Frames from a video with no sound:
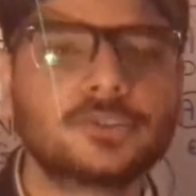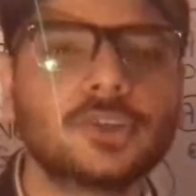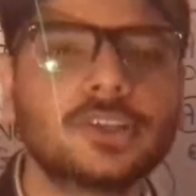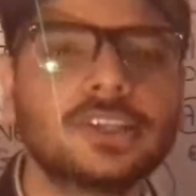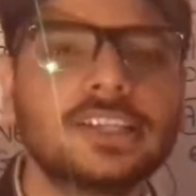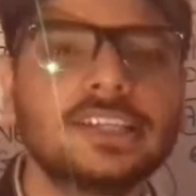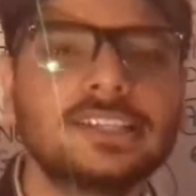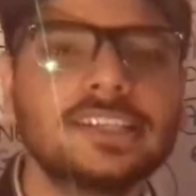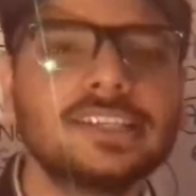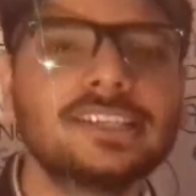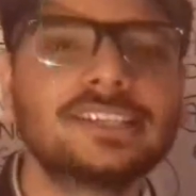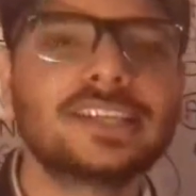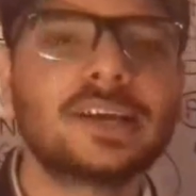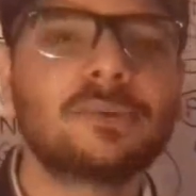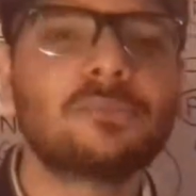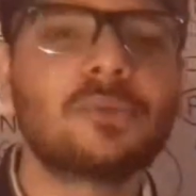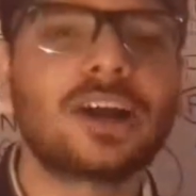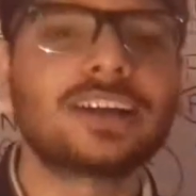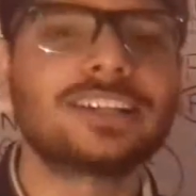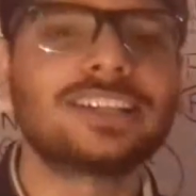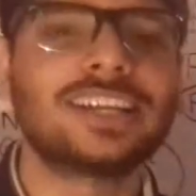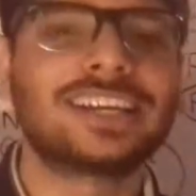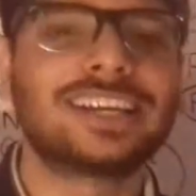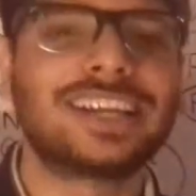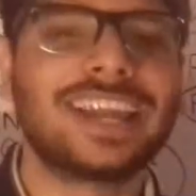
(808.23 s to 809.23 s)
So this is
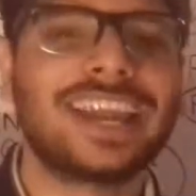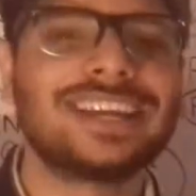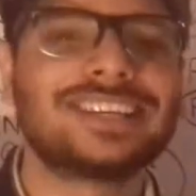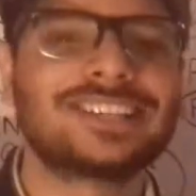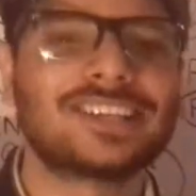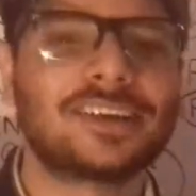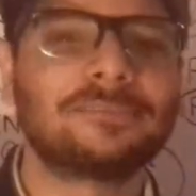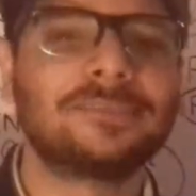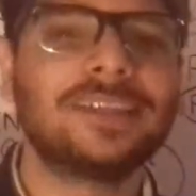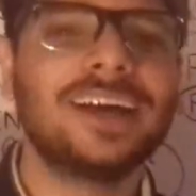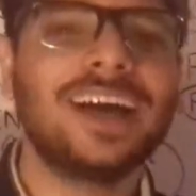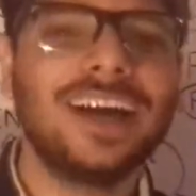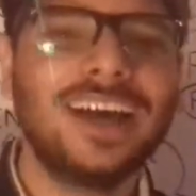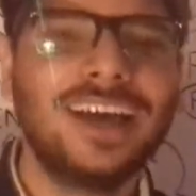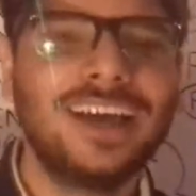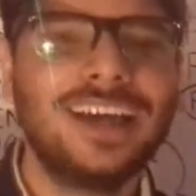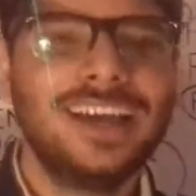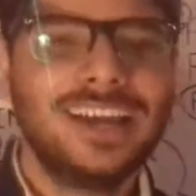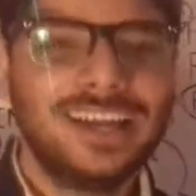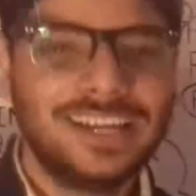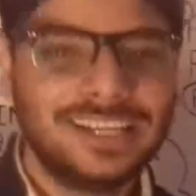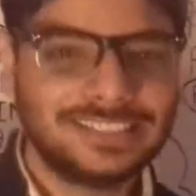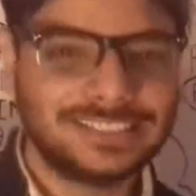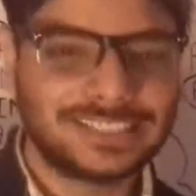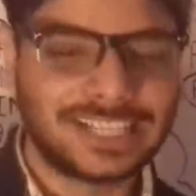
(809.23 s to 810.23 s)
somewhat the case of the
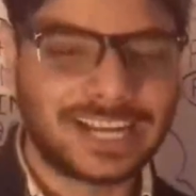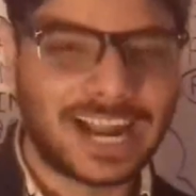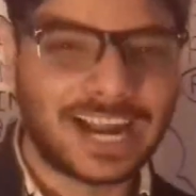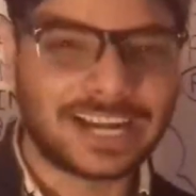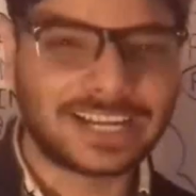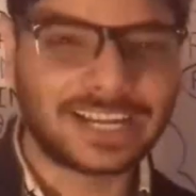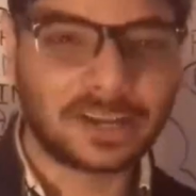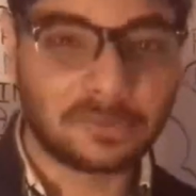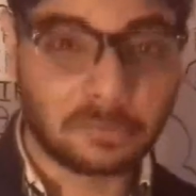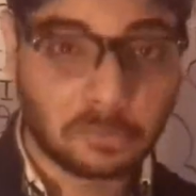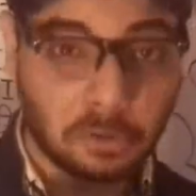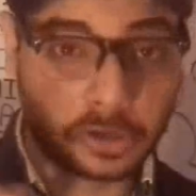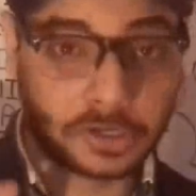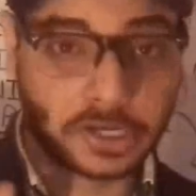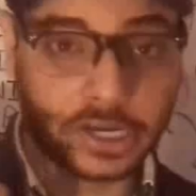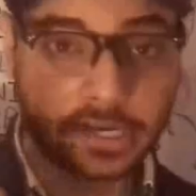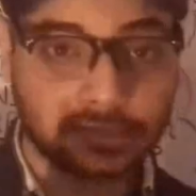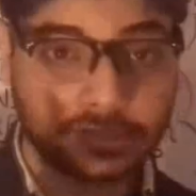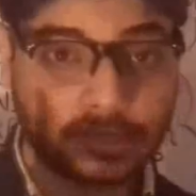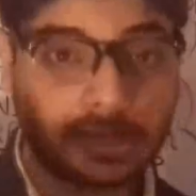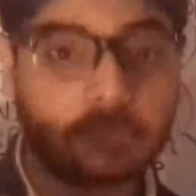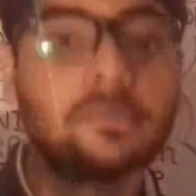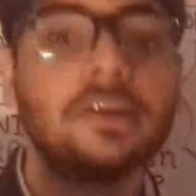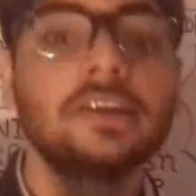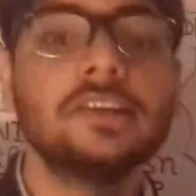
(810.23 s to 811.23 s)
genetic
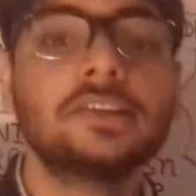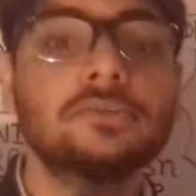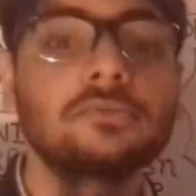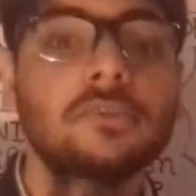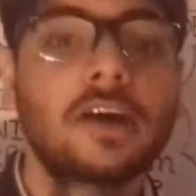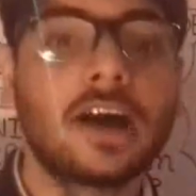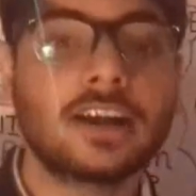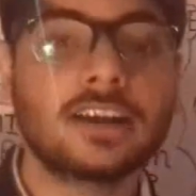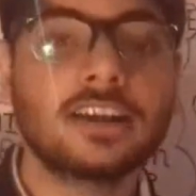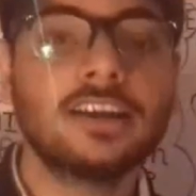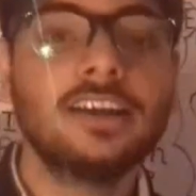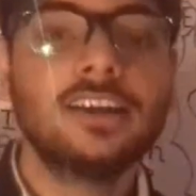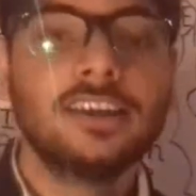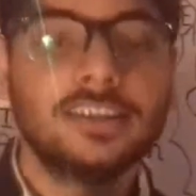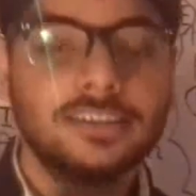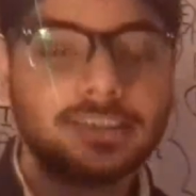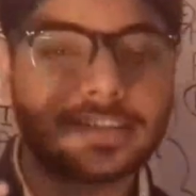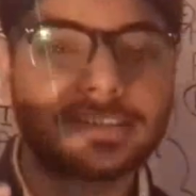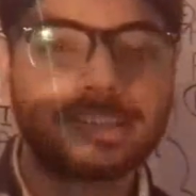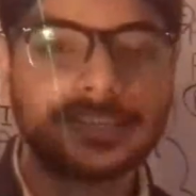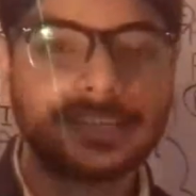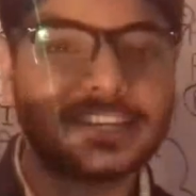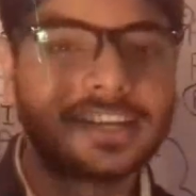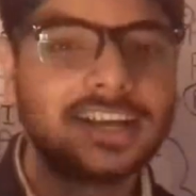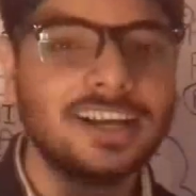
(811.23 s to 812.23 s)
mutation means what?
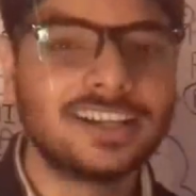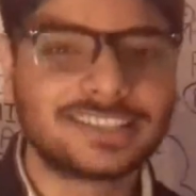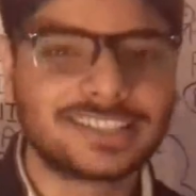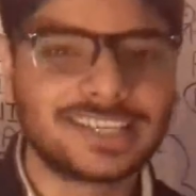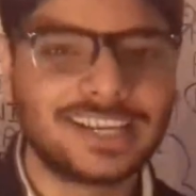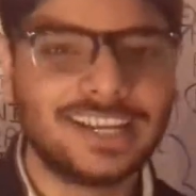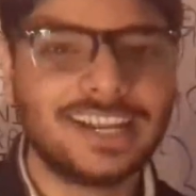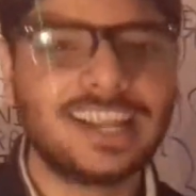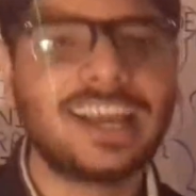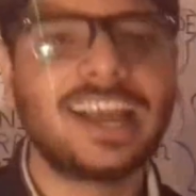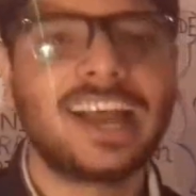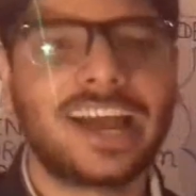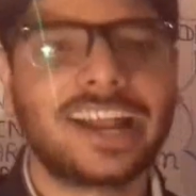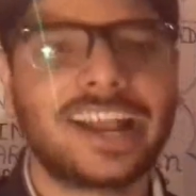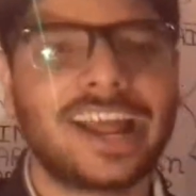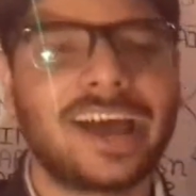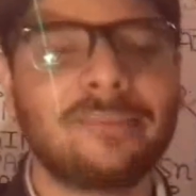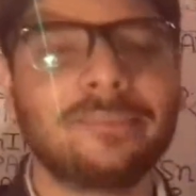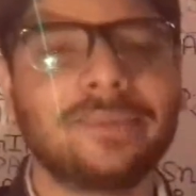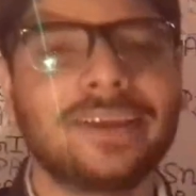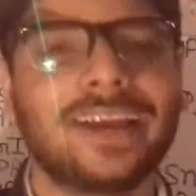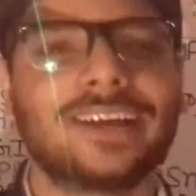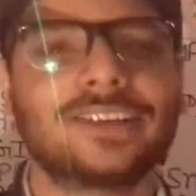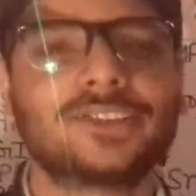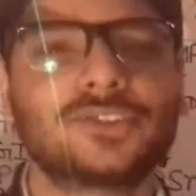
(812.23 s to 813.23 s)
The sickle cell
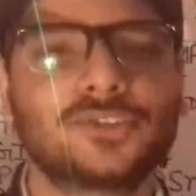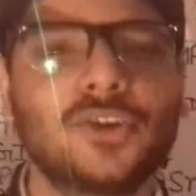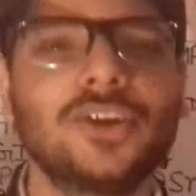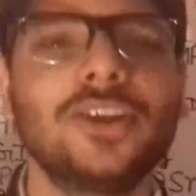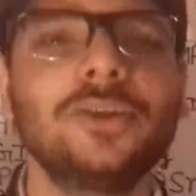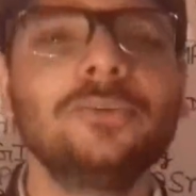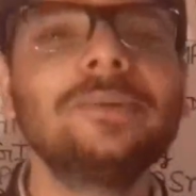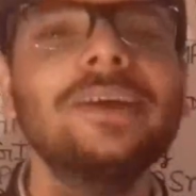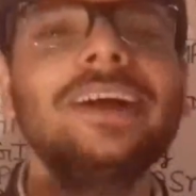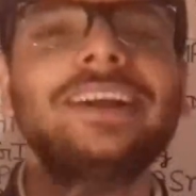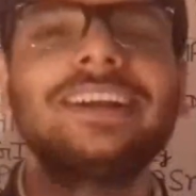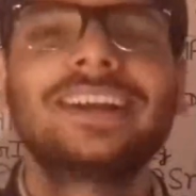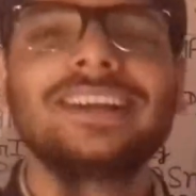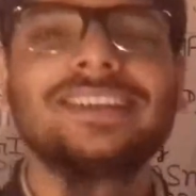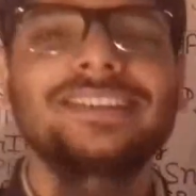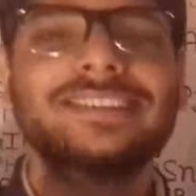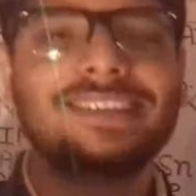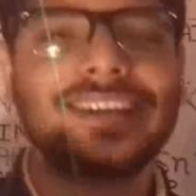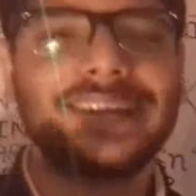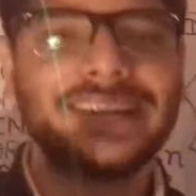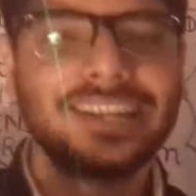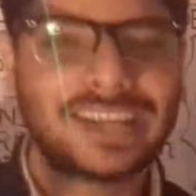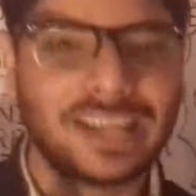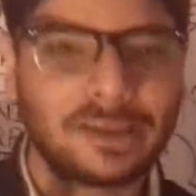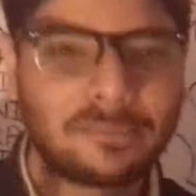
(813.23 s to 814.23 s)
anemia. So we'll be
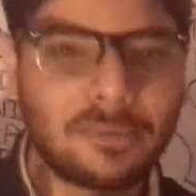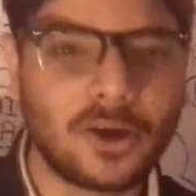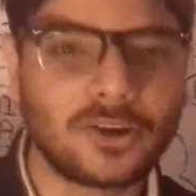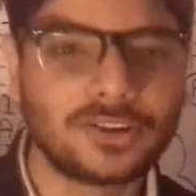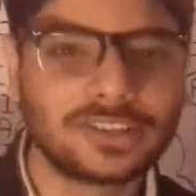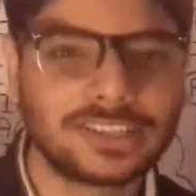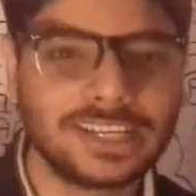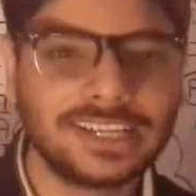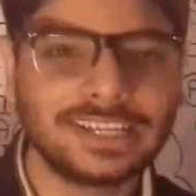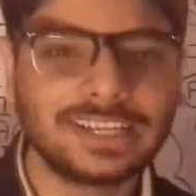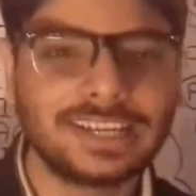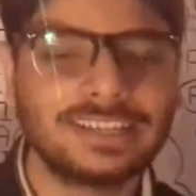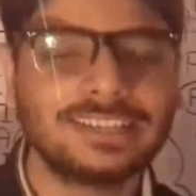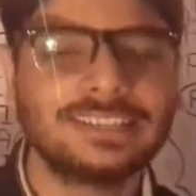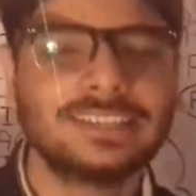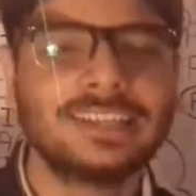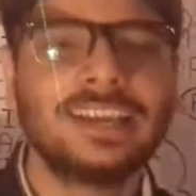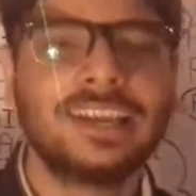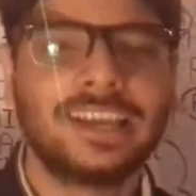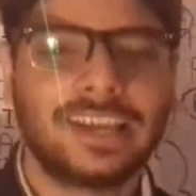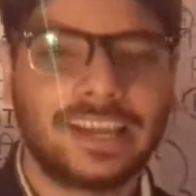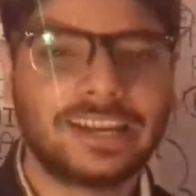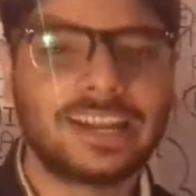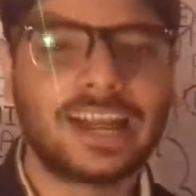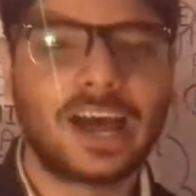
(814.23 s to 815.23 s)
understanding about it
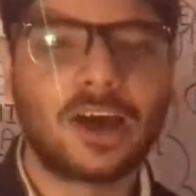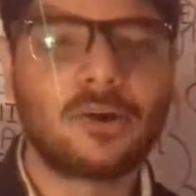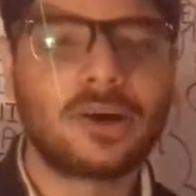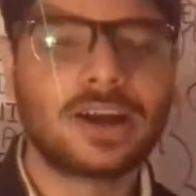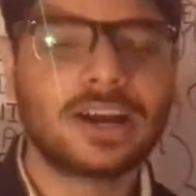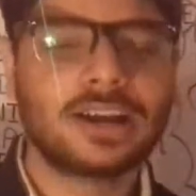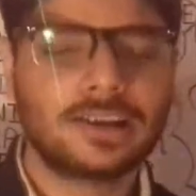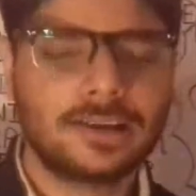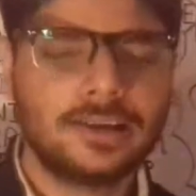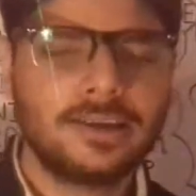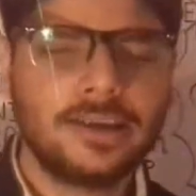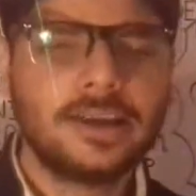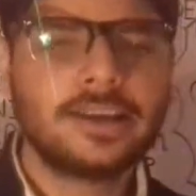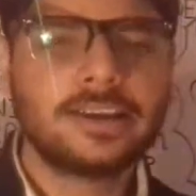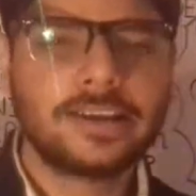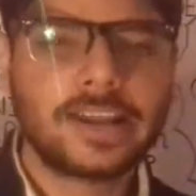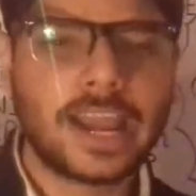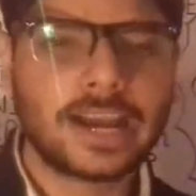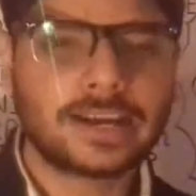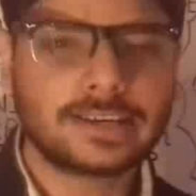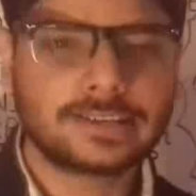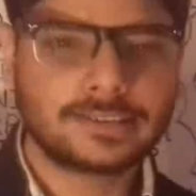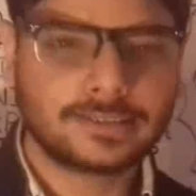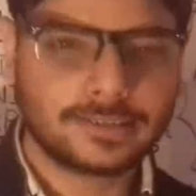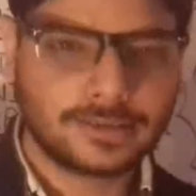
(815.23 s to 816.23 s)
in our
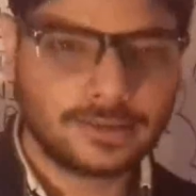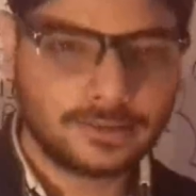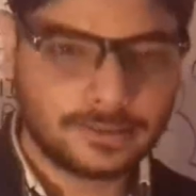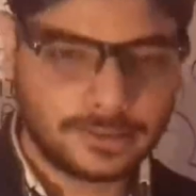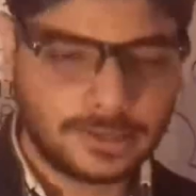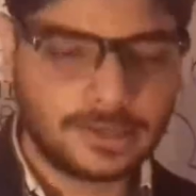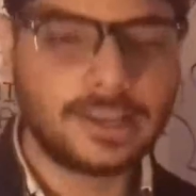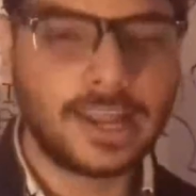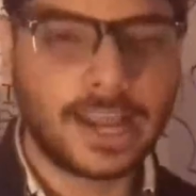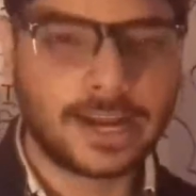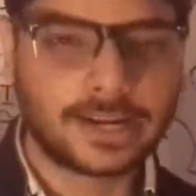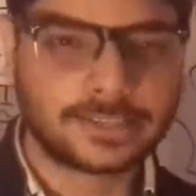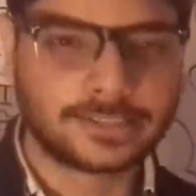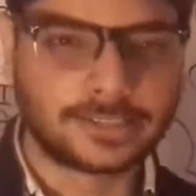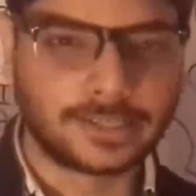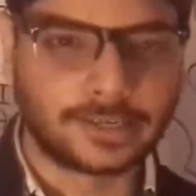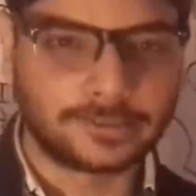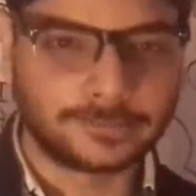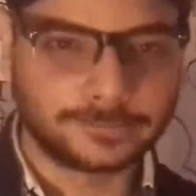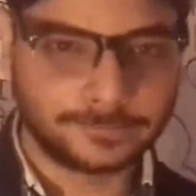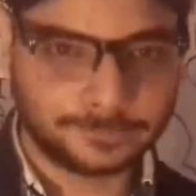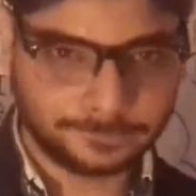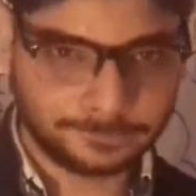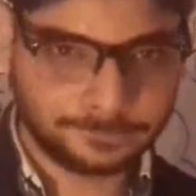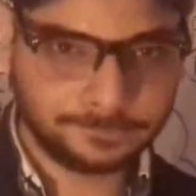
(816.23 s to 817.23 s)
next
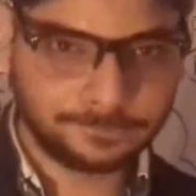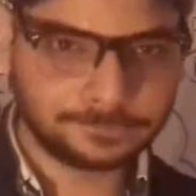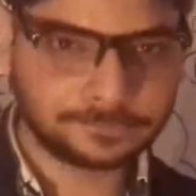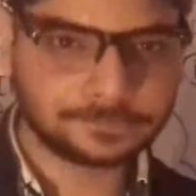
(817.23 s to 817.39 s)
lecture.